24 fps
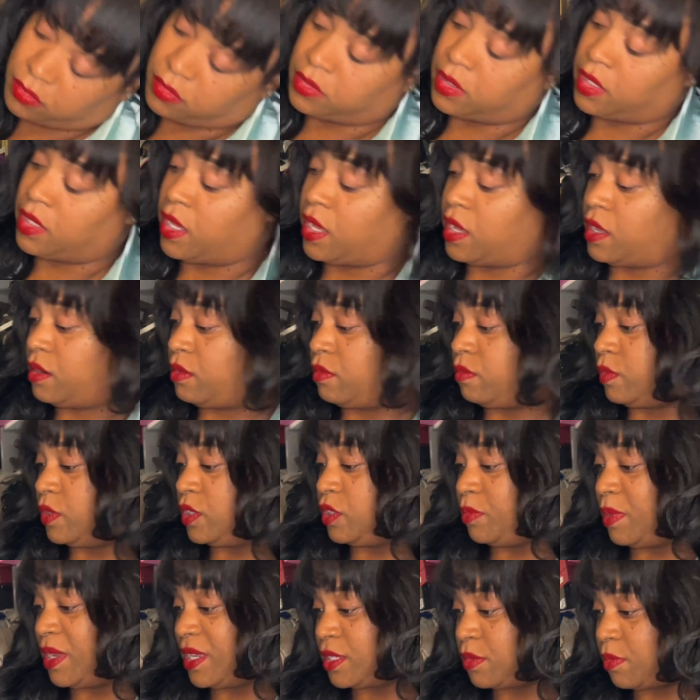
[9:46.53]
Again, which
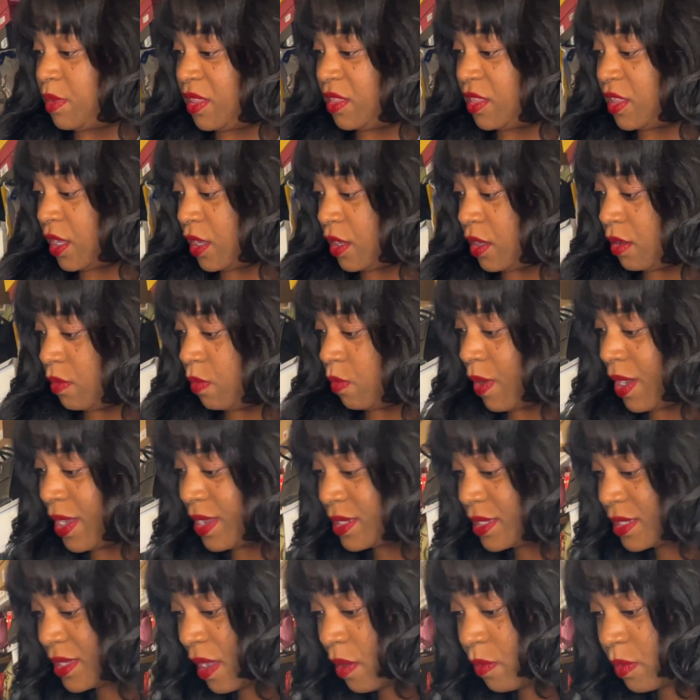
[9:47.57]
makes me think, why
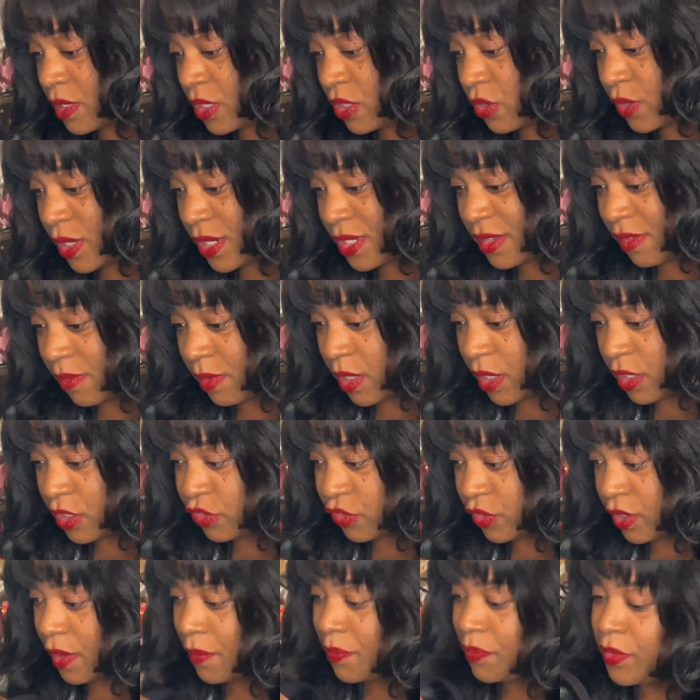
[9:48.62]
is that one $3,700?
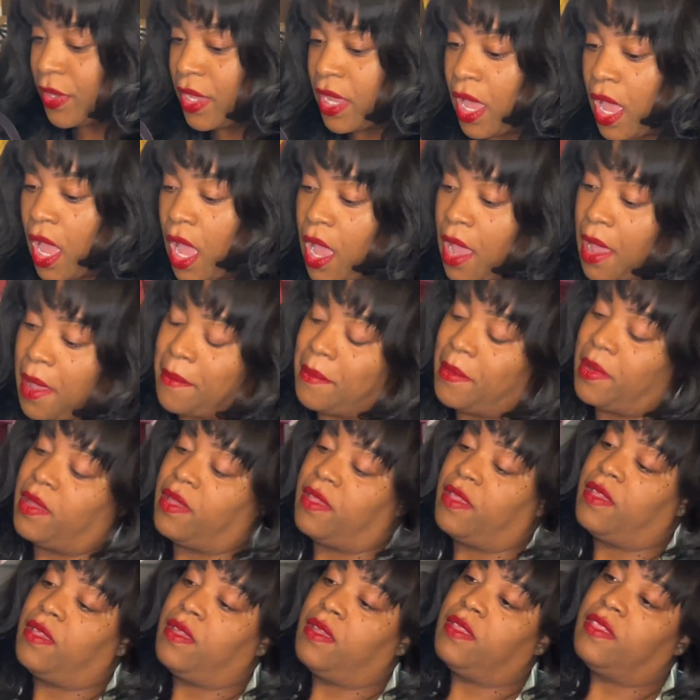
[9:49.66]

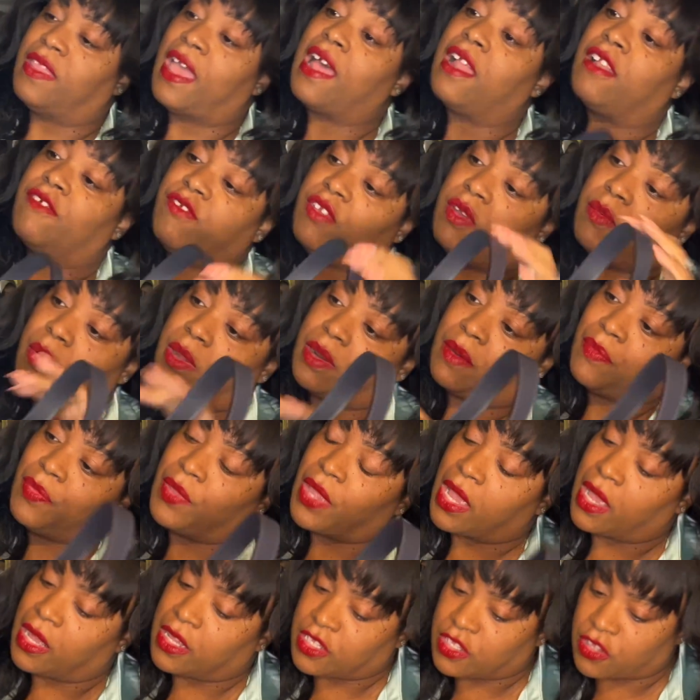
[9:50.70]
The LV one.
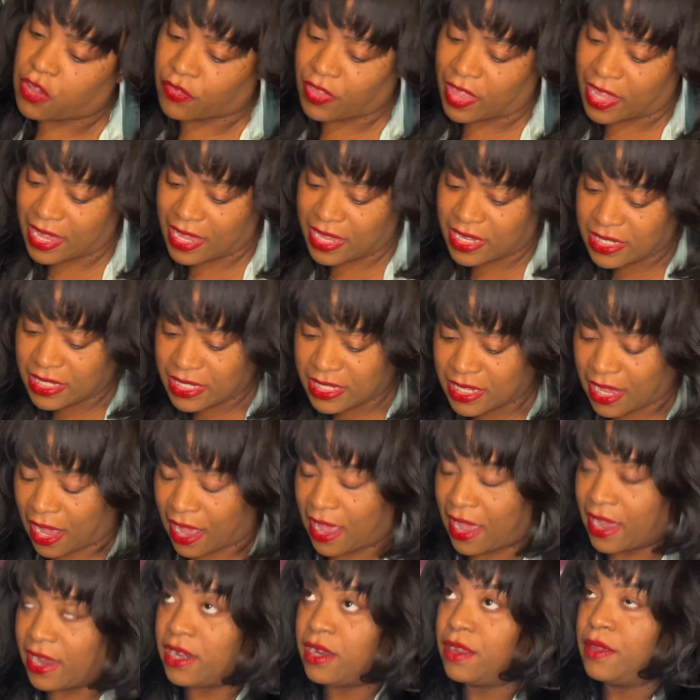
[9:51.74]
So the
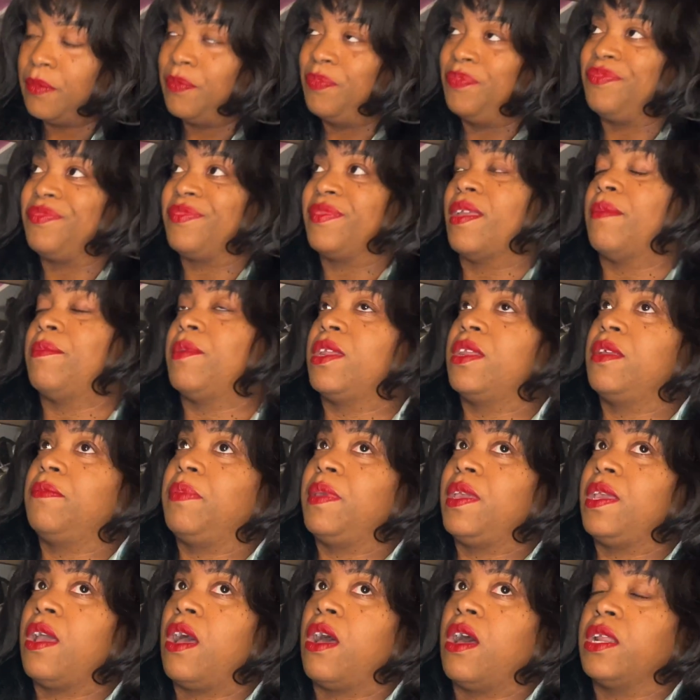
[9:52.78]
inside, I'm going to
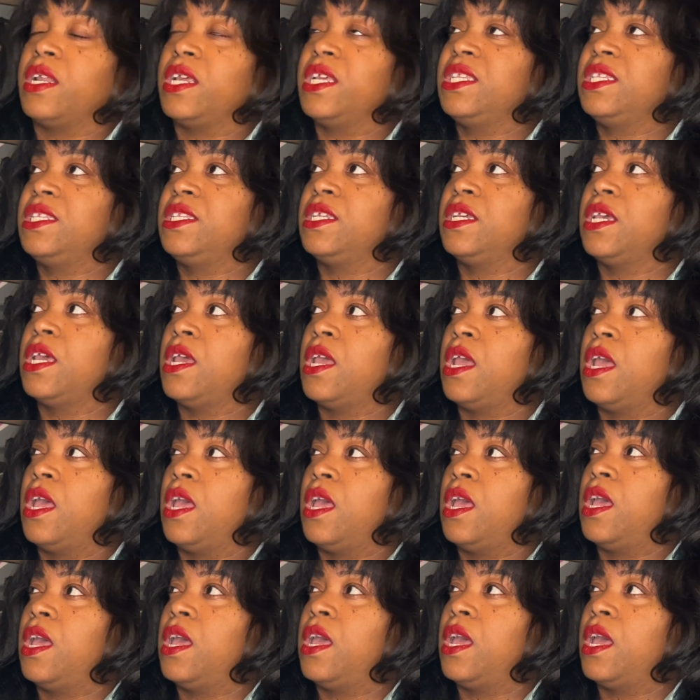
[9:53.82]
be honest,
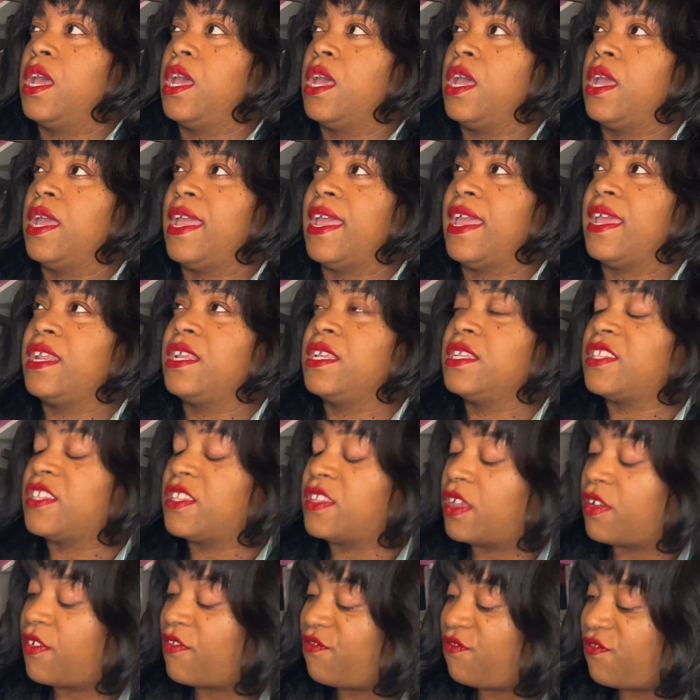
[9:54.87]
it is
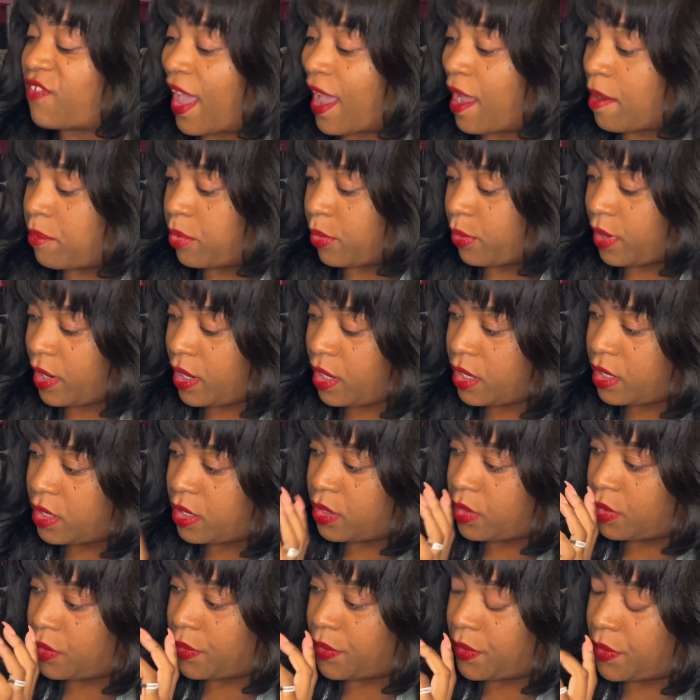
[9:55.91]
fabric,
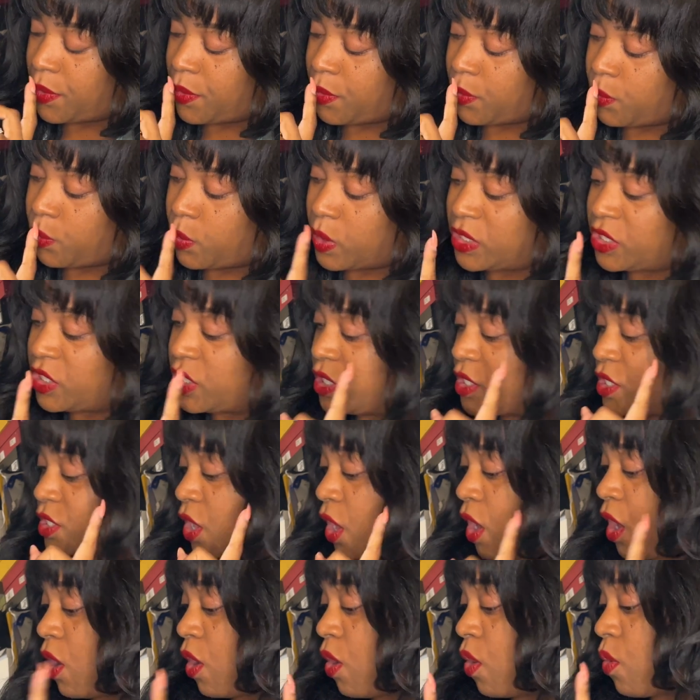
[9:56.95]
which is
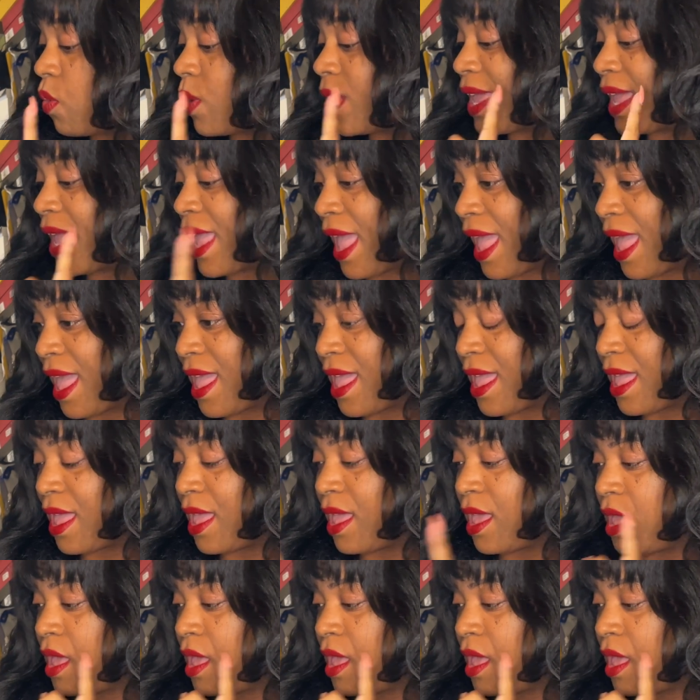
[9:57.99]
okay.